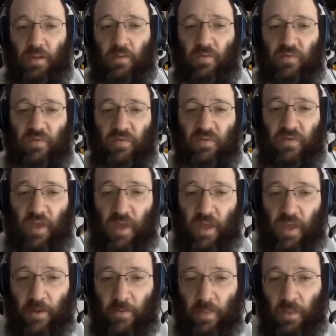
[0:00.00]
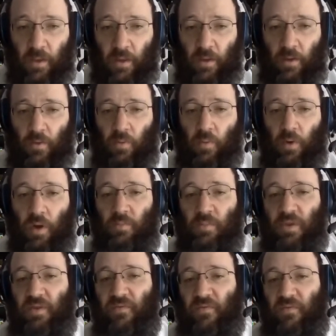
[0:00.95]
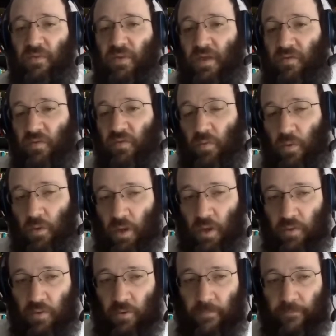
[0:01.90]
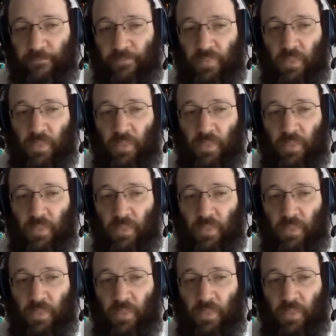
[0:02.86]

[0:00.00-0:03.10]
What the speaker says: used to say, one mitzvah leads to another,